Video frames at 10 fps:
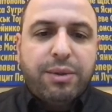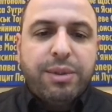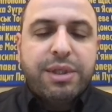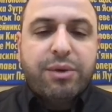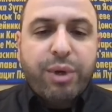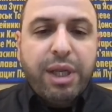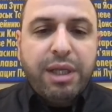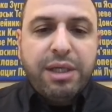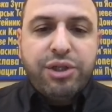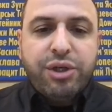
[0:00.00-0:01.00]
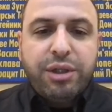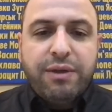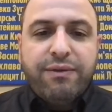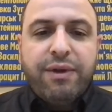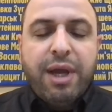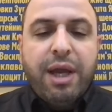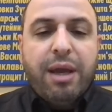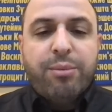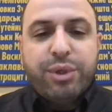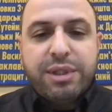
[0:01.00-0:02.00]
there is a grain initiative,
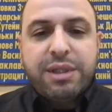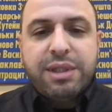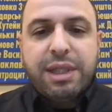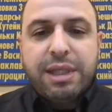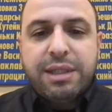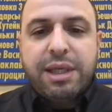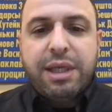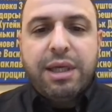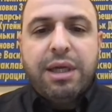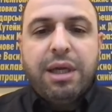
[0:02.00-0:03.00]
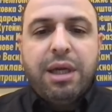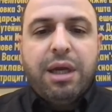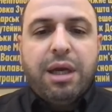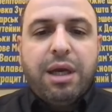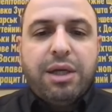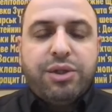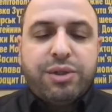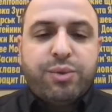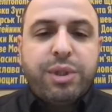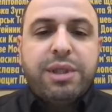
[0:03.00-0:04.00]
and President Zelenskyy
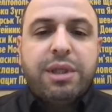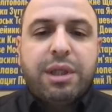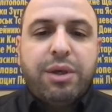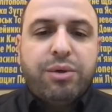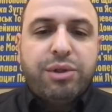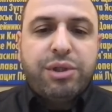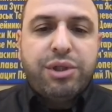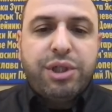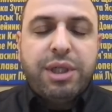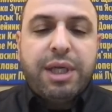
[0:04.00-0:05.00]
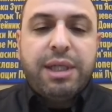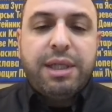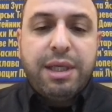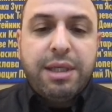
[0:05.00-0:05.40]
just recently on G19